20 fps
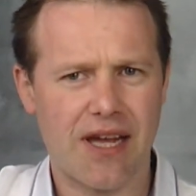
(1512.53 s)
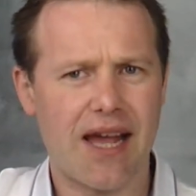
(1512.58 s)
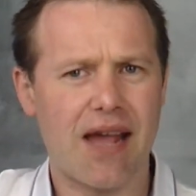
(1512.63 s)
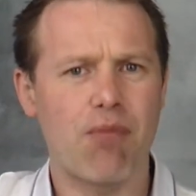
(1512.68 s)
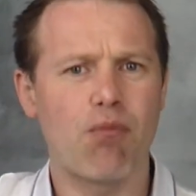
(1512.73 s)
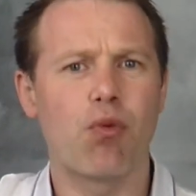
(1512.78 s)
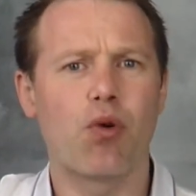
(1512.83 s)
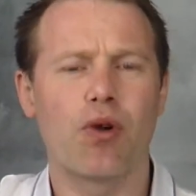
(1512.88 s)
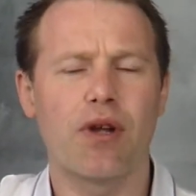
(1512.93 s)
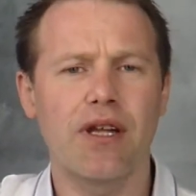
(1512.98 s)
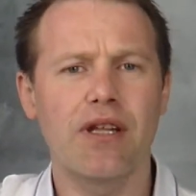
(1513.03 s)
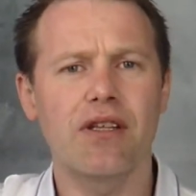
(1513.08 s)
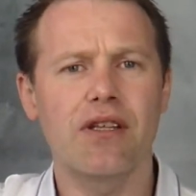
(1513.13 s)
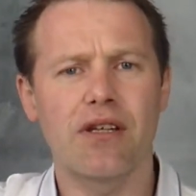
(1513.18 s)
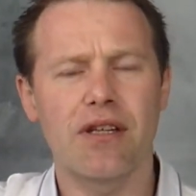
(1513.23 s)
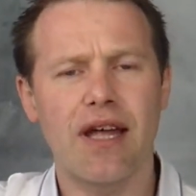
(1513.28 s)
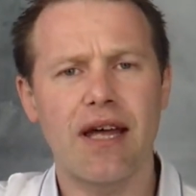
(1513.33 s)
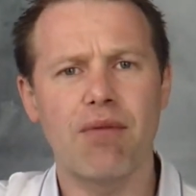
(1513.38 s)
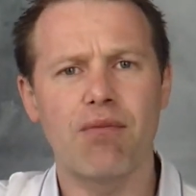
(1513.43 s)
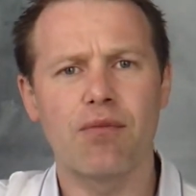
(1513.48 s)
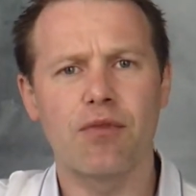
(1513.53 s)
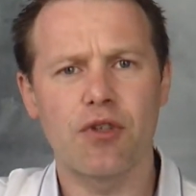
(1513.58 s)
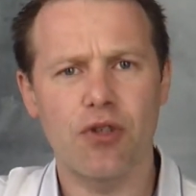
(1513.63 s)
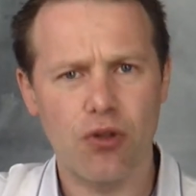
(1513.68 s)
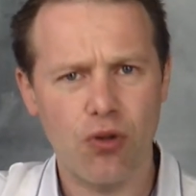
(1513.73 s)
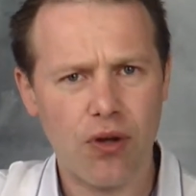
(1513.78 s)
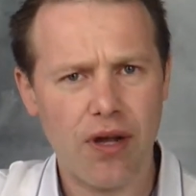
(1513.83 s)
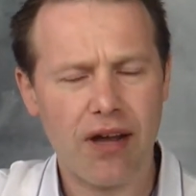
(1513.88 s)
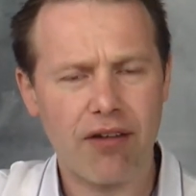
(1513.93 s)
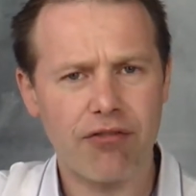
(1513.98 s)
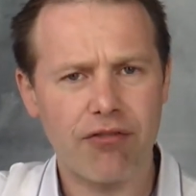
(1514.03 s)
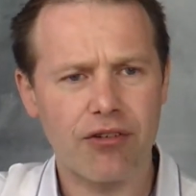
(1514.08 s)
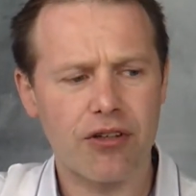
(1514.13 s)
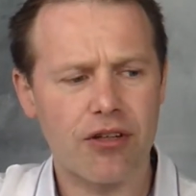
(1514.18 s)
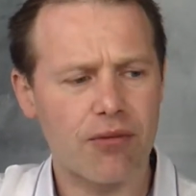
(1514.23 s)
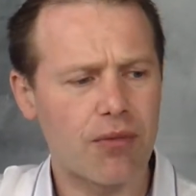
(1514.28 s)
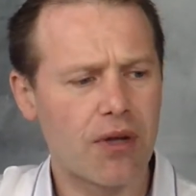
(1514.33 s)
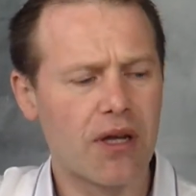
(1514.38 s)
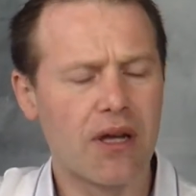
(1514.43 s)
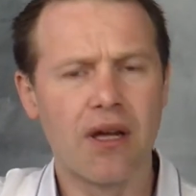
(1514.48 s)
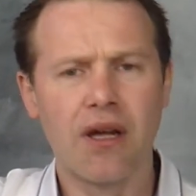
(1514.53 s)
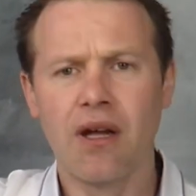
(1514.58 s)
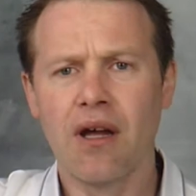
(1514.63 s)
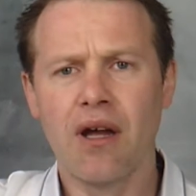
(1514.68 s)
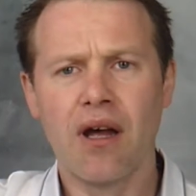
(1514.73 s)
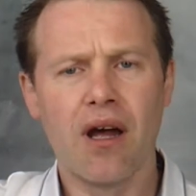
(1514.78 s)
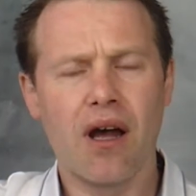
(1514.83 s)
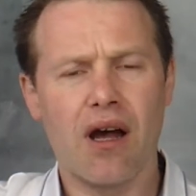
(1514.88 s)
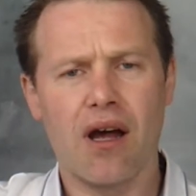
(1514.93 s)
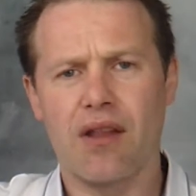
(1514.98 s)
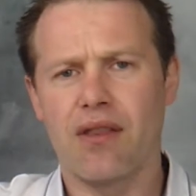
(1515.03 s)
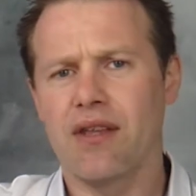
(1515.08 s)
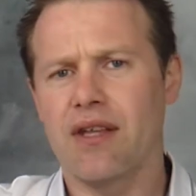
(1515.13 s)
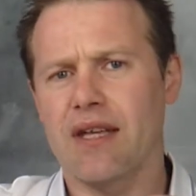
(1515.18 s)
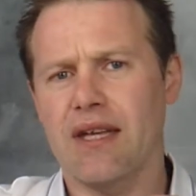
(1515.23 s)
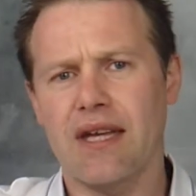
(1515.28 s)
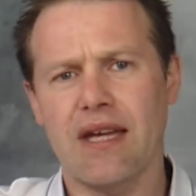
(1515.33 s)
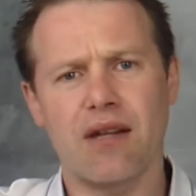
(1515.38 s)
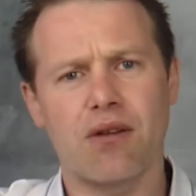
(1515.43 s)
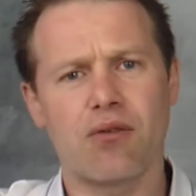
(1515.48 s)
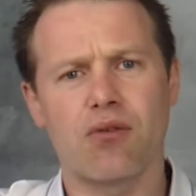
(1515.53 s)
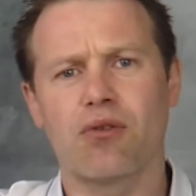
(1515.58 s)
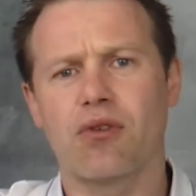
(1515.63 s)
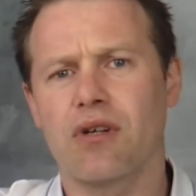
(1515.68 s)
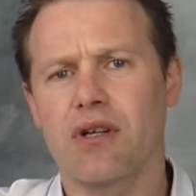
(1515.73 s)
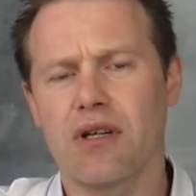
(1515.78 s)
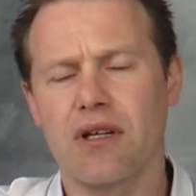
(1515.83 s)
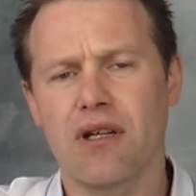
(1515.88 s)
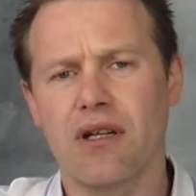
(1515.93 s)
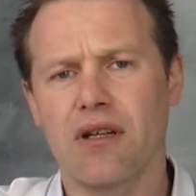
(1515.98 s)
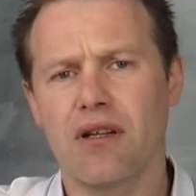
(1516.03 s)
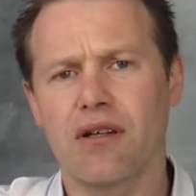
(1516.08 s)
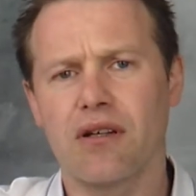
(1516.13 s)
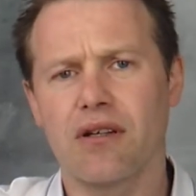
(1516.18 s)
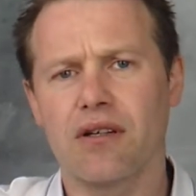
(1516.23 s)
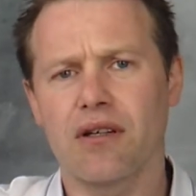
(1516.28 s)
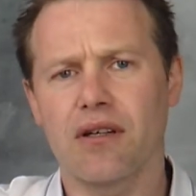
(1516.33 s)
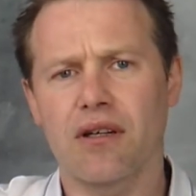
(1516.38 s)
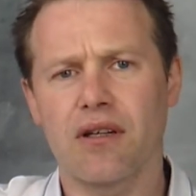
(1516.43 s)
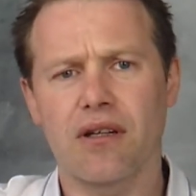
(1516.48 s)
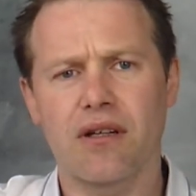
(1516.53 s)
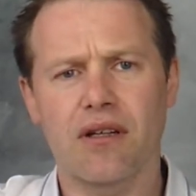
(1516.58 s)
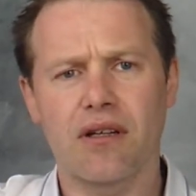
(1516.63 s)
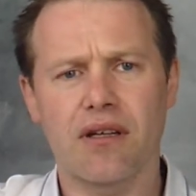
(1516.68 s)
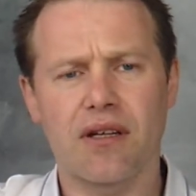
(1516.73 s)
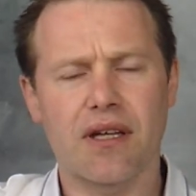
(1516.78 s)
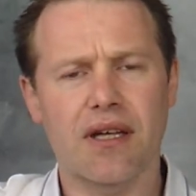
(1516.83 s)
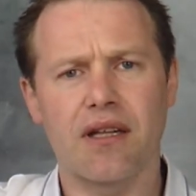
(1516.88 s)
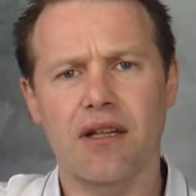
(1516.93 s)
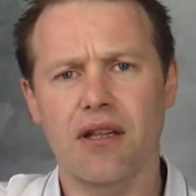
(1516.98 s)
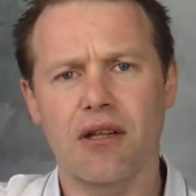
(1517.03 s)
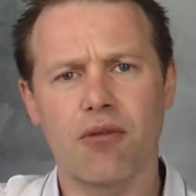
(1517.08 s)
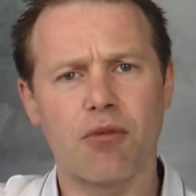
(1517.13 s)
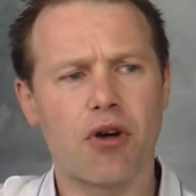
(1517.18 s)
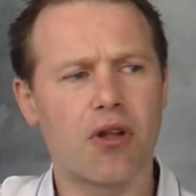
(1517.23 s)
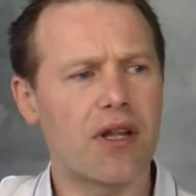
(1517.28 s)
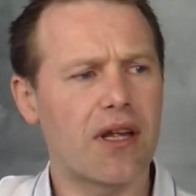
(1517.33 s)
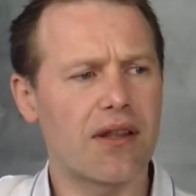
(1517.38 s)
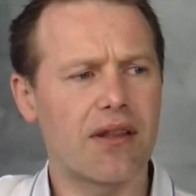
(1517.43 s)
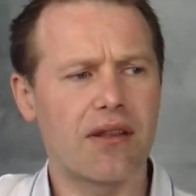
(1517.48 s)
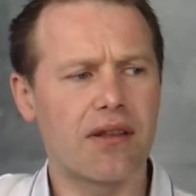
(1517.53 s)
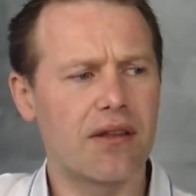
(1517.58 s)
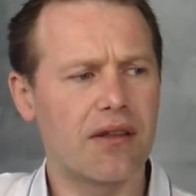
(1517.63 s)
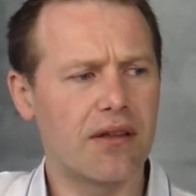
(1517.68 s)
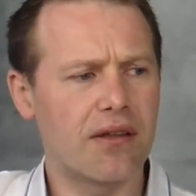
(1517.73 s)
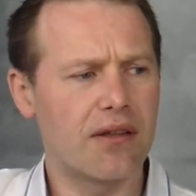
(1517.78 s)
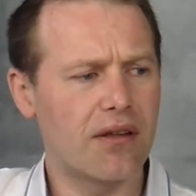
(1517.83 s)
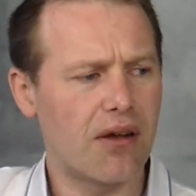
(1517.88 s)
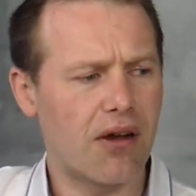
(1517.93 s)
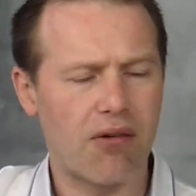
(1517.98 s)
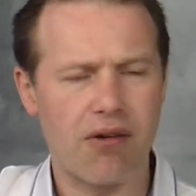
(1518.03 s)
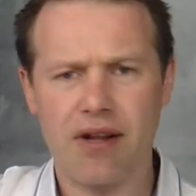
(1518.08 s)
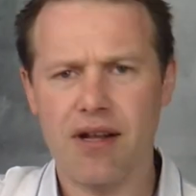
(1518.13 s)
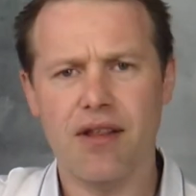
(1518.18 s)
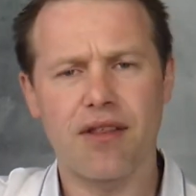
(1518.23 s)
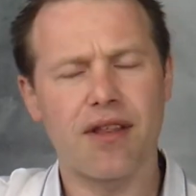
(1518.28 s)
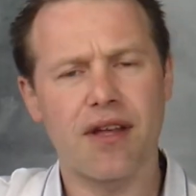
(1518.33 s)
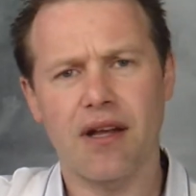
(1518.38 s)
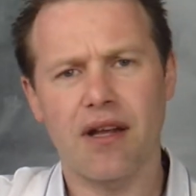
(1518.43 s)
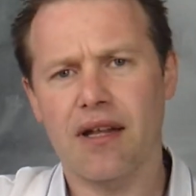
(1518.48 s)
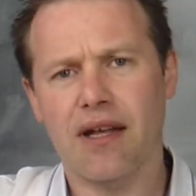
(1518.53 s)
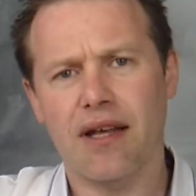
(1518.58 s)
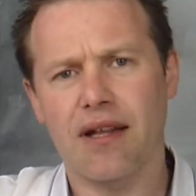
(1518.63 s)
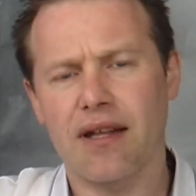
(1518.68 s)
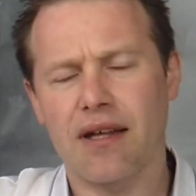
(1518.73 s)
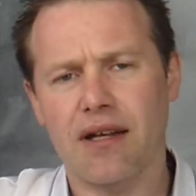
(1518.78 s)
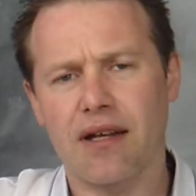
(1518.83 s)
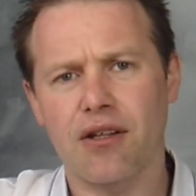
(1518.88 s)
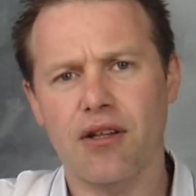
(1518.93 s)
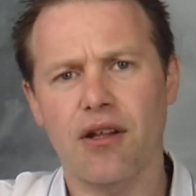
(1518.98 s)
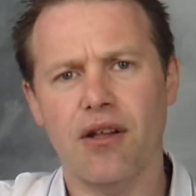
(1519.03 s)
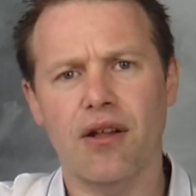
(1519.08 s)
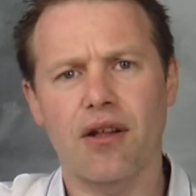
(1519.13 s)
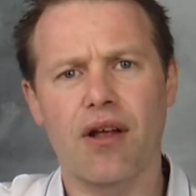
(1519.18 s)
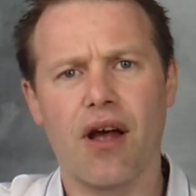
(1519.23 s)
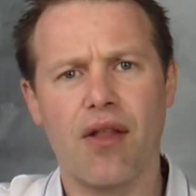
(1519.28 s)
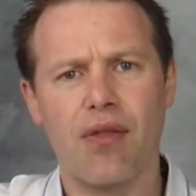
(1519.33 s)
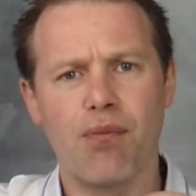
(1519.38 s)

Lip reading: time put into them to look after them, and they ain't gonna kill them or anything like that.